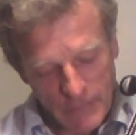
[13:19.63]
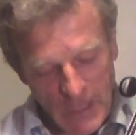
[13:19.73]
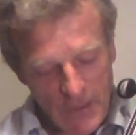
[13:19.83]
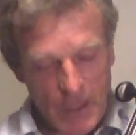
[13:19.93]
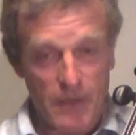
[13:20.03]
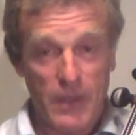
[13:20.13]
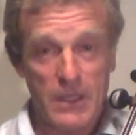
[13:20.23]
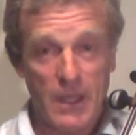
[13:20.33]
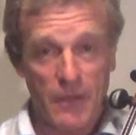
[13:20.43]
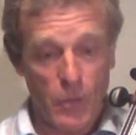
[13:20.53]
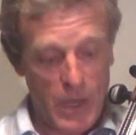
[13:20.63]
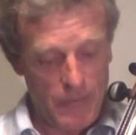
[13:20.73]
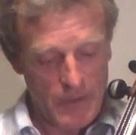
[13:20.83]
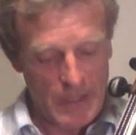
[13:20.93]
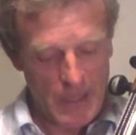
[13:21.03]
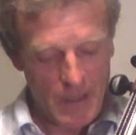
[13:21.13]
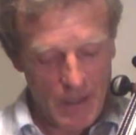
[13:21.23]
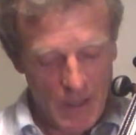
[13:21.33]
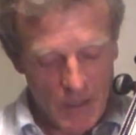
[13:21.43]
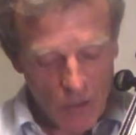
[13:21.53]
get the other fingers out of the way for a second.
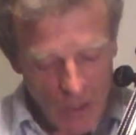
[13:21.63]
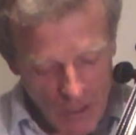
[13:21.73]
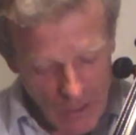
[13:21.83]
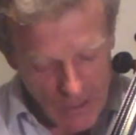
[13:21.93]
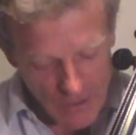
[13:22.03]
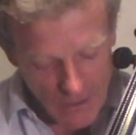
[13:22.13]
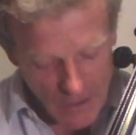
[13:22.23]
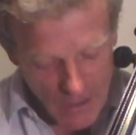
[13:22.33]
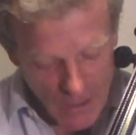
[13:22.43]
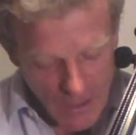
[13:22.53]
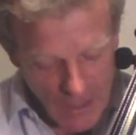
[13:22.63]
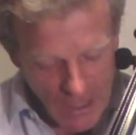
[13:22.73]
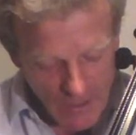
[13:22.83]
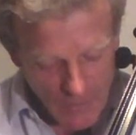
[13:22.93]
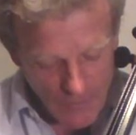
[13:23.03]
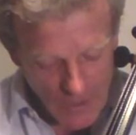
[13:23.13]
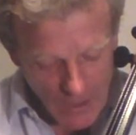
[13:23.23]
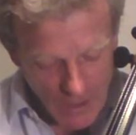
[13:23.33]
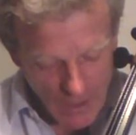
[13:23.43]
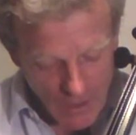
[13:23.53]
So there it is. The end of the
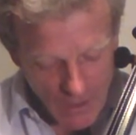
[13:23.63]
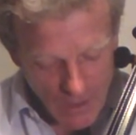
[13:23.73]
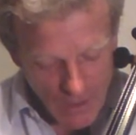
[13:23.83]
finger